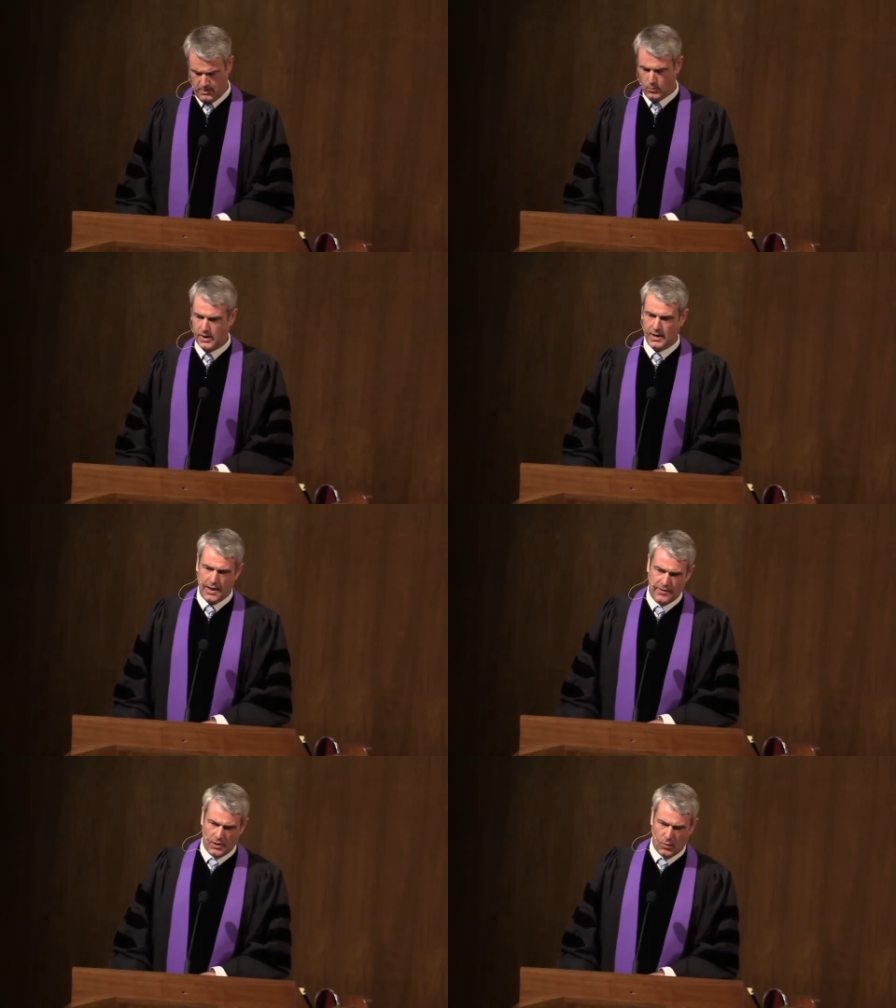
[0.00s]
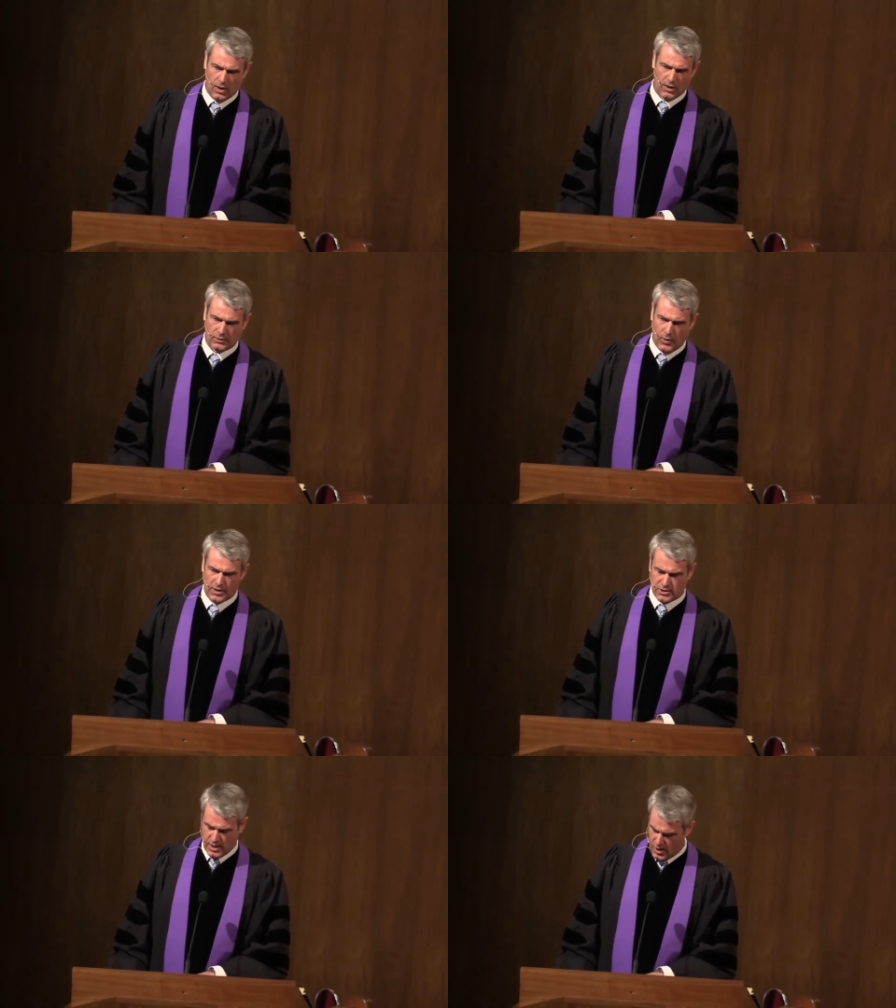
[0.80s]
We live in a world where
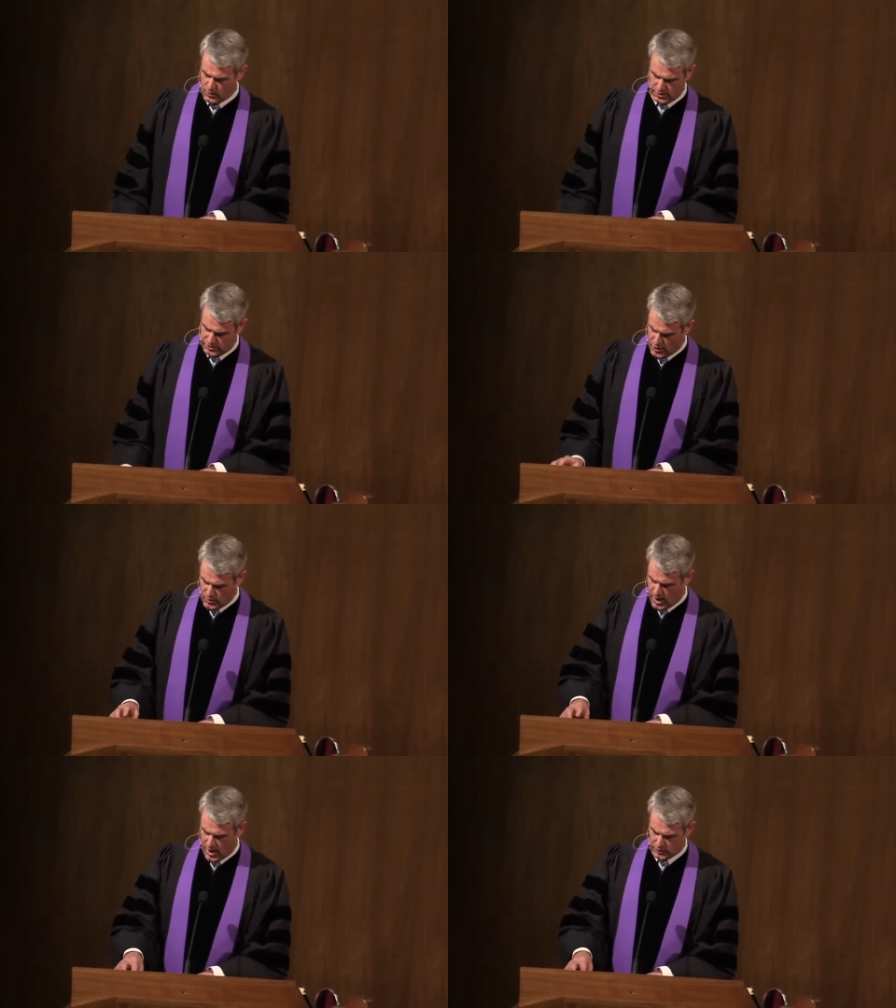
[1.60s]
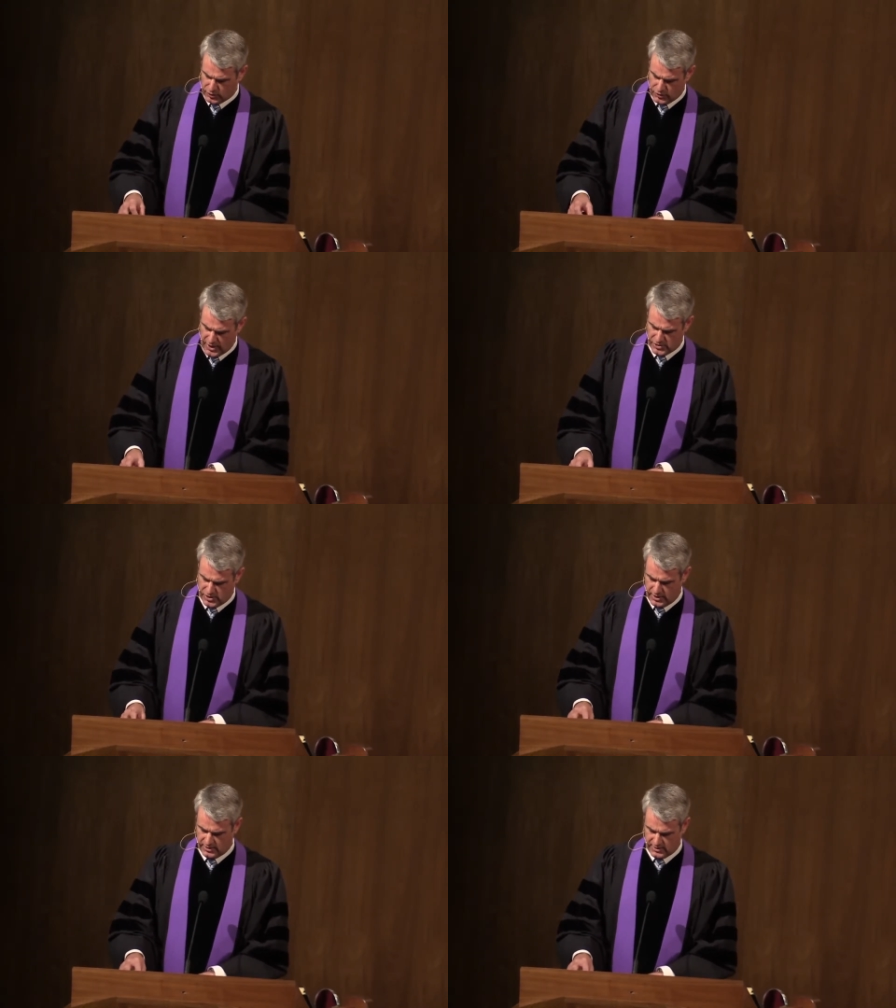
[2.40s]
so called
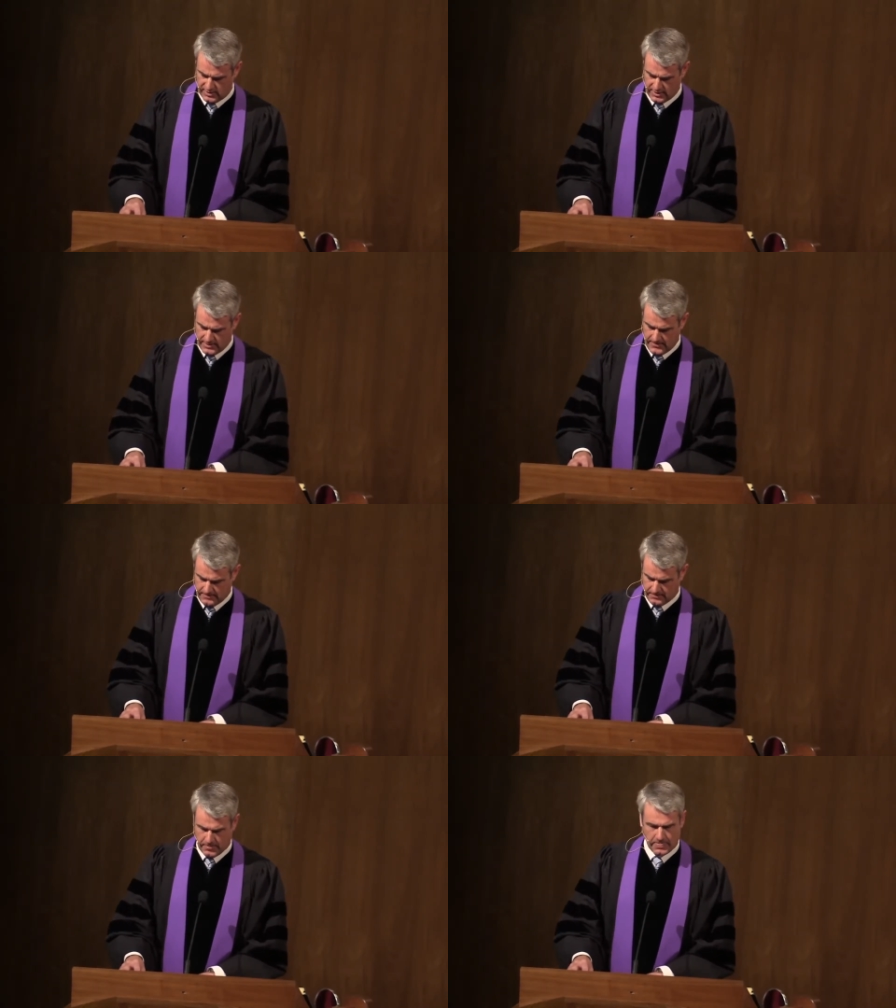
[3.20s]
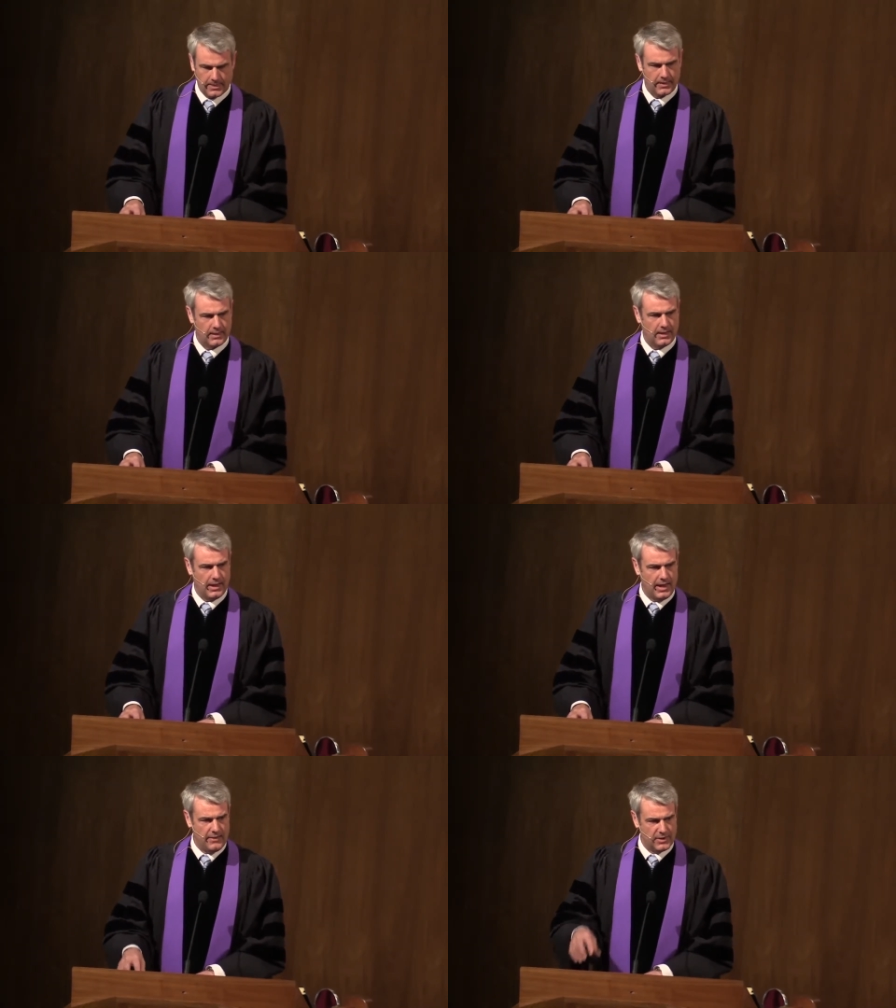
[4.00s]
Christians
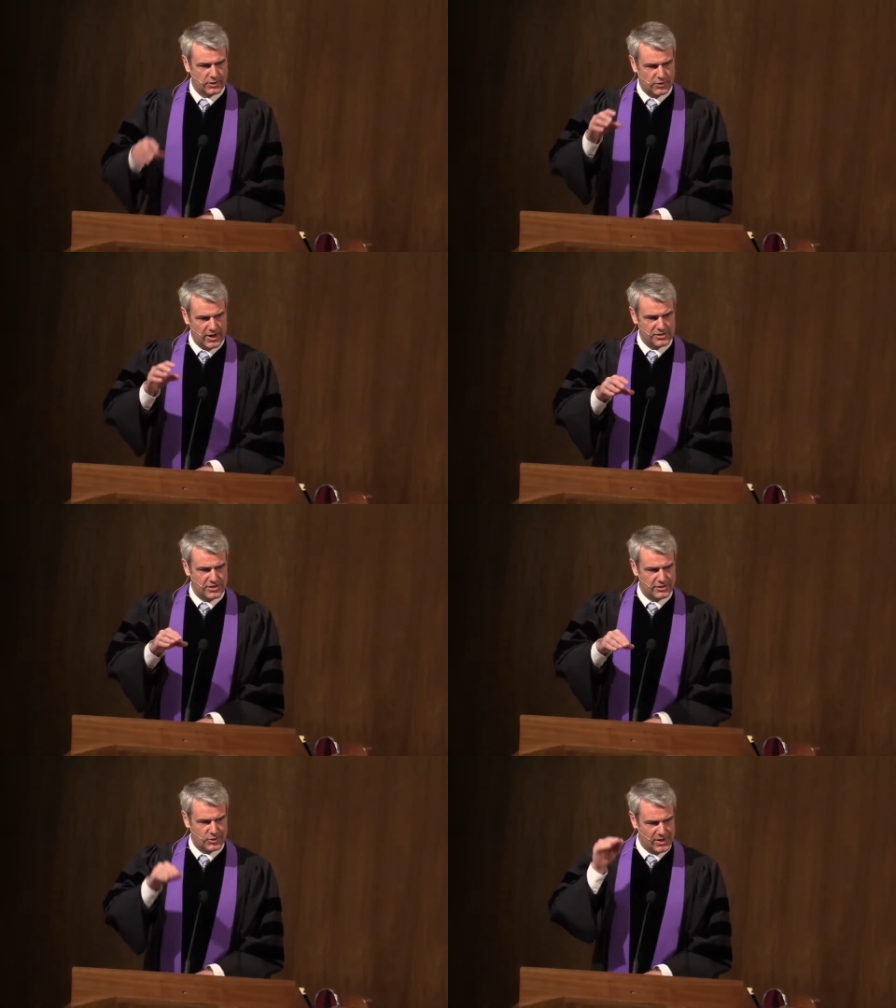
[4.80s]
even Christians who